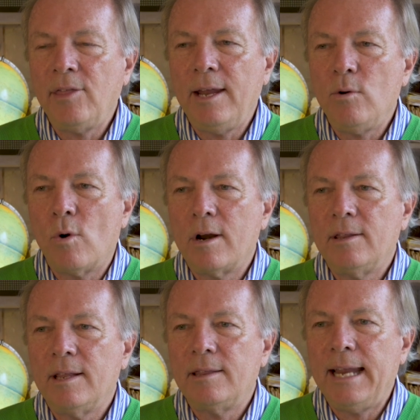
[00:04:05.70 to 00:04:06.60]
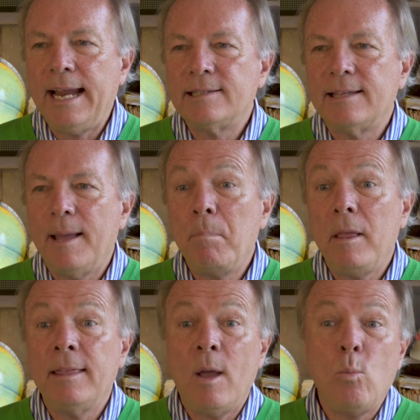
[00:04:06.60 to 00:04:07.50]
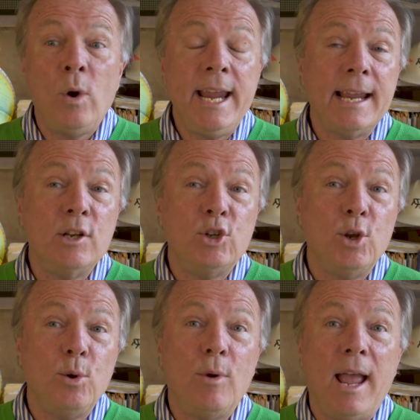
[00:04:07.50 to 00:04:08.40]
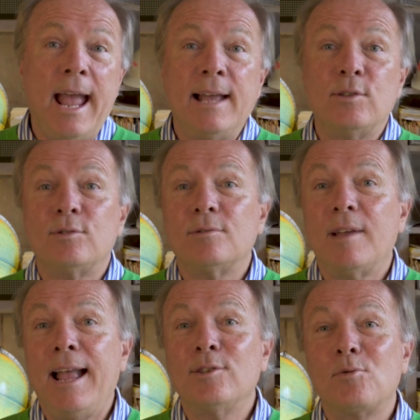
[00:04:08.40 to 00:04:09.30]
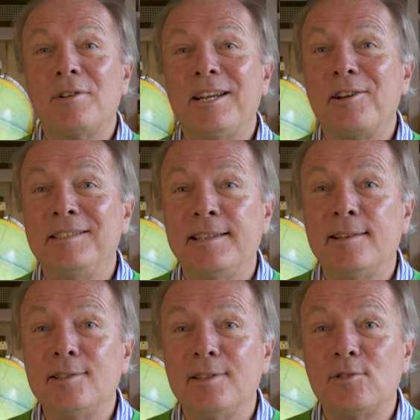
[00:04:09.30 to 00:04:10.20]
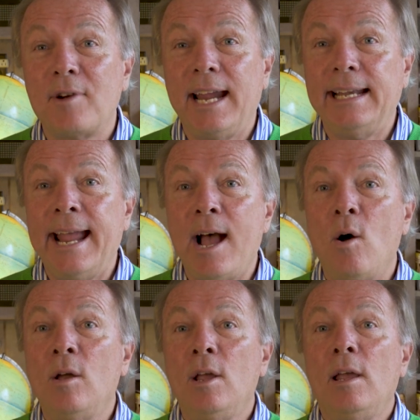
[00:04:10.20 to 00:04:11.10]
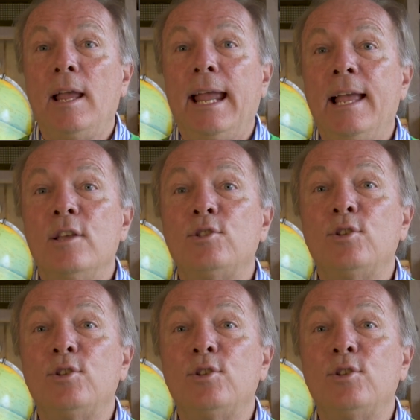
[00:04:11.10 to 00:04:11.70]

I, think one of the things that that we can do as as ordinary citizens right now is